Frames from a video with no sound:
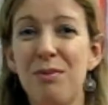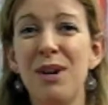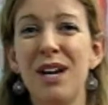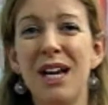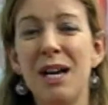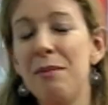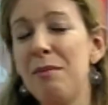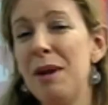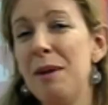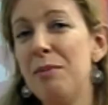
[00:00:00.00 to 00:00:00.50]

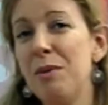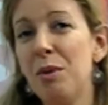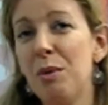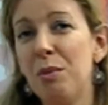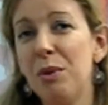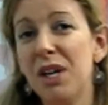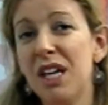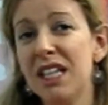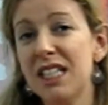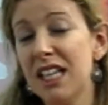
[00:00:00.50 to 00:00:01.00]
bringing people
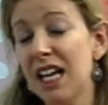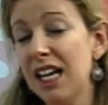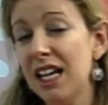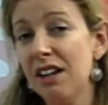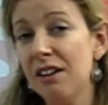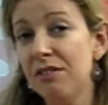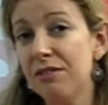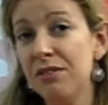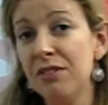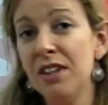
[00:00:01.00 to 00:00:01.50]
because I
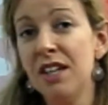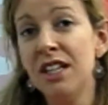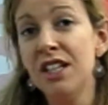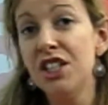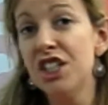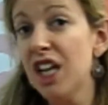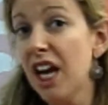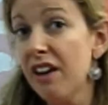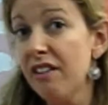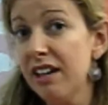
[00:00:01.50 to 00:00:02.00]
love
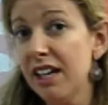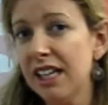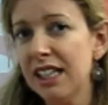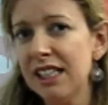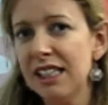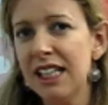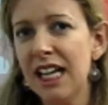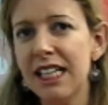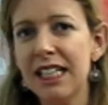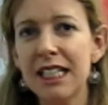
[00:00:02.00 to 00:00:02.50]

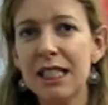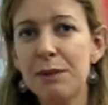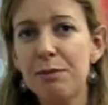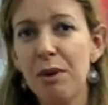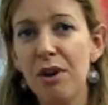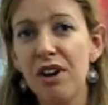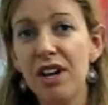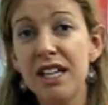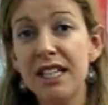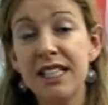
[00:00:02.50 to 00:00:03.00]
sharing that
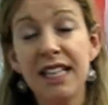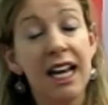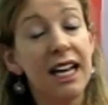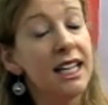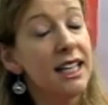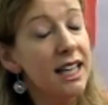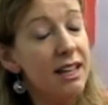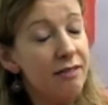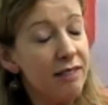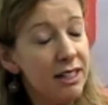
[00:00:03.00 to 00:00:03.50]
experience
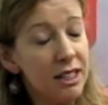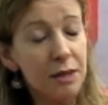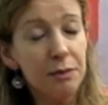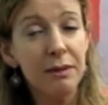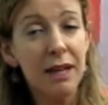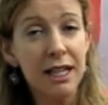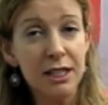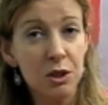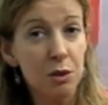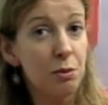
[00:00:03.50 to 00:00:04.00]
and giving them
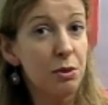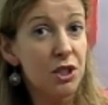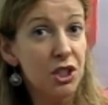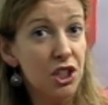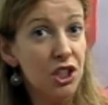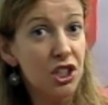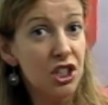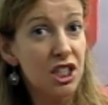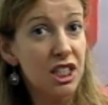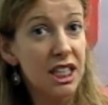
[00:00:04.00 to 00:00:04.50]
that
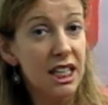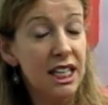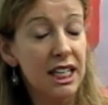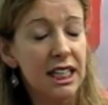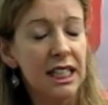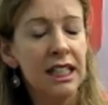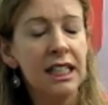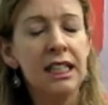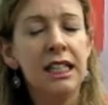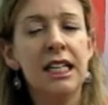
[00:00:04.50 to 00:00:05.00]

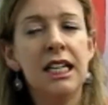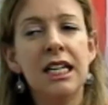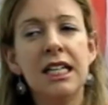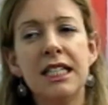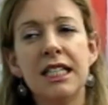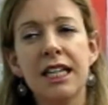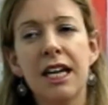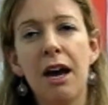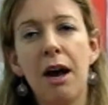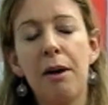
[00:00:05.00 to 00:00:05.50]
opportunity
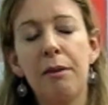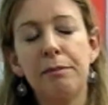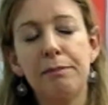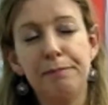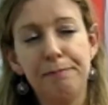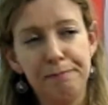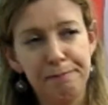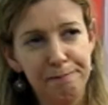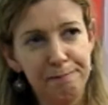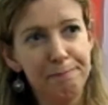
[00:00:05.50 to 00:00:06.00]
to
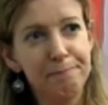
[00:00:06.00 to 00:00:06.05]
come.